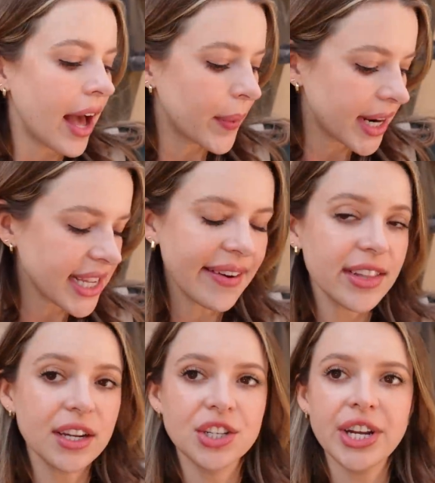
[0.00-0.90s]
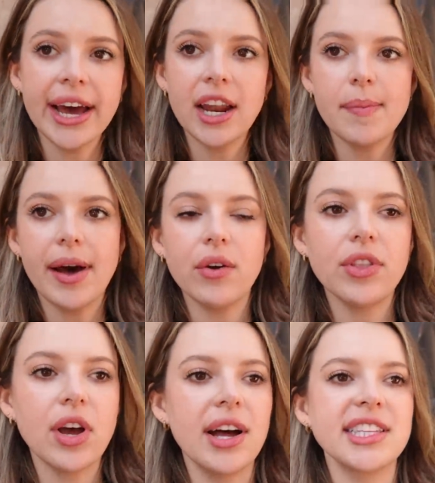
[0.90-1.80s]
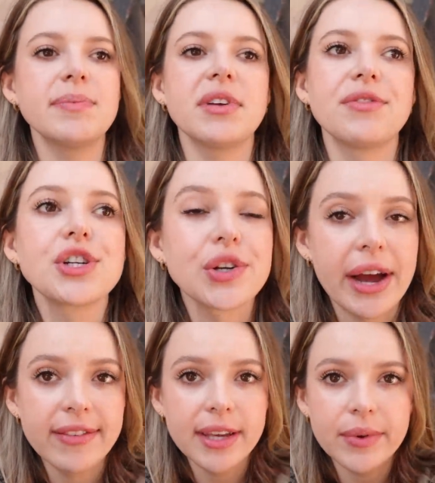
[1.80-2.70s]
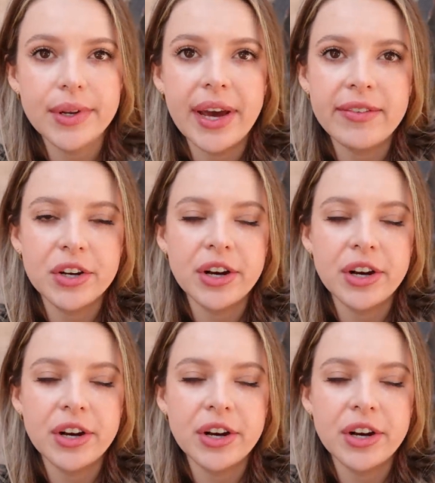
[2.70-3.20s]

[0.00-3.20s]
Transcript: I wanted to have a little chat about the concept of traveling when you have a